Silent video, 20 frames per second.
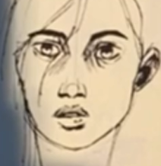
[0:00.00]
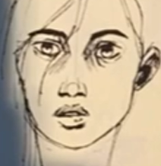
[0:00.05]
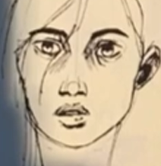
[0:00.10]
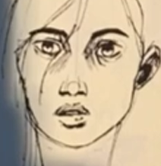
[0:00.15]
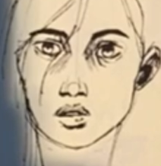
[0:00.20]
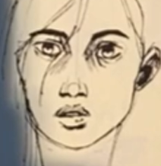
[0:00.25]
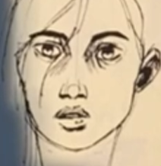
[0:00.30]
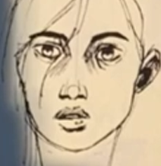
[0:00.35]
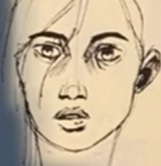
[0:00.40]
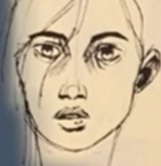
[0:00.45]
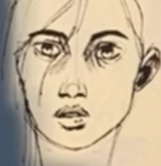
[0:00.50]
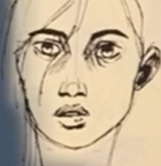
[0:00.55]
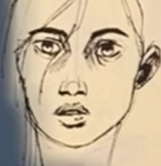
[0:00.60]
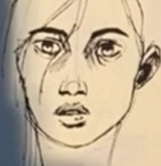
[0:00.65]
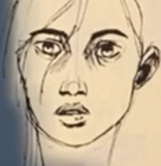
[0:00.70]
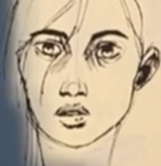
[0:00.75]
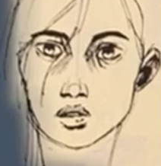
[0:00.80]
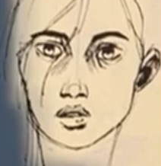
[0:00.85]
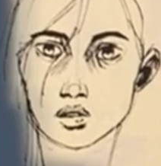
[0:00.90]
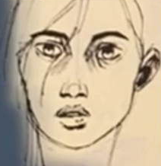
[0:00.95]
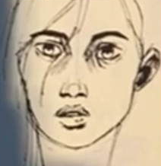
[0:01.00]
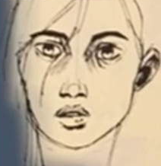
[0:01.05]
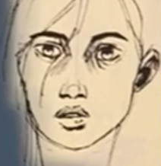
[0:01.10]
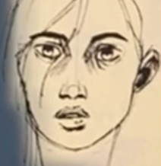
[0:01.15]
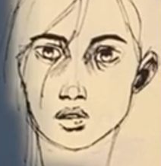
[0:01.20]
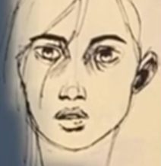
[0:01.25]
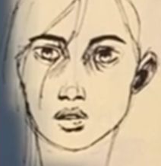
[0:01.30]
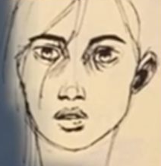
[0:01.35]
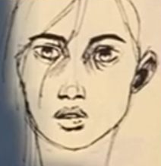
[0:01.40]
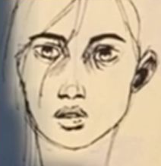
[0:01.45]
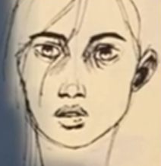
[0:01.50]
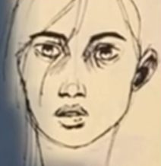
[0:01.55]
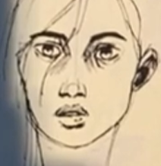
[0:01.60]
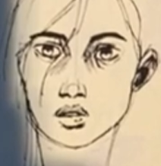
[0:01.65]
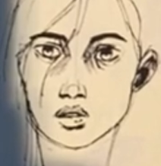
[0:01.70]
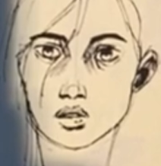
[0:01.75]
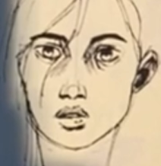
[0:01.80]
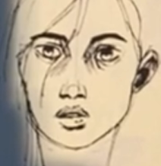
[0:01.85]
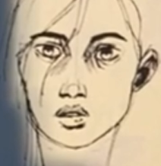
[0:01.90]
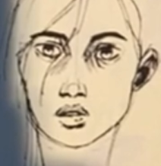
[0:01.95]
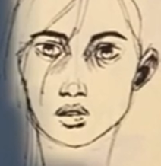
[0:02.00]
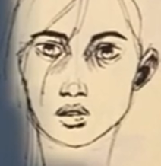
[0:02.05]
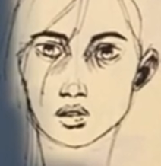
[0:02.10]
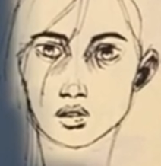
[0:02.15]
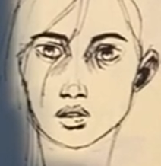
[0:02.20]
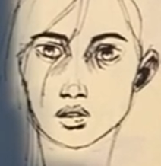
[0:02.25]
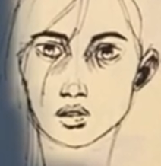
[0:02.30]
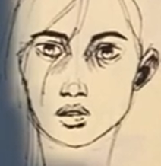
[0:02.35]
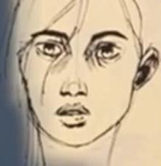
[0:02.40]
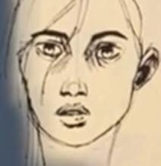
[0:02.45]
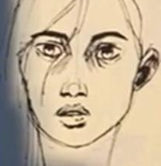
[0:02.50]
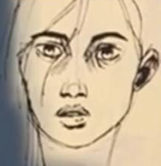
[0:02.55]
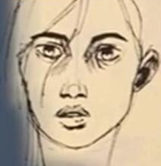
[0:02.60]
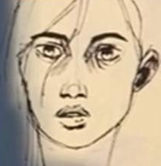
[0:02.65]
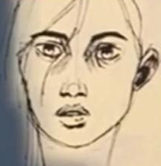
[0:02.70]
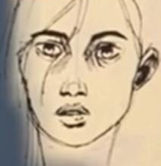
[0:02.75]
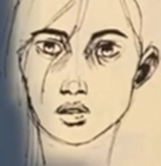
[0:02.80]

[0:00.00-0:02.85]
(no one is talking)